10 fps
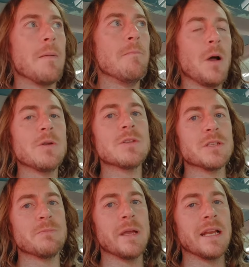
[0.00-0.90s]

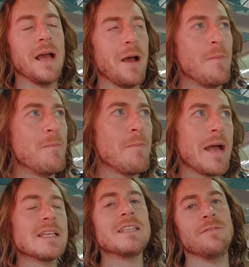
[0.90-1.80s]
Motor's been a
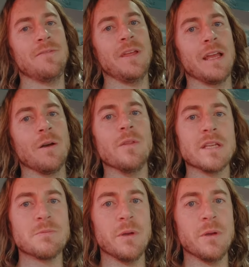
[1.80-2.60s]
massive thing on this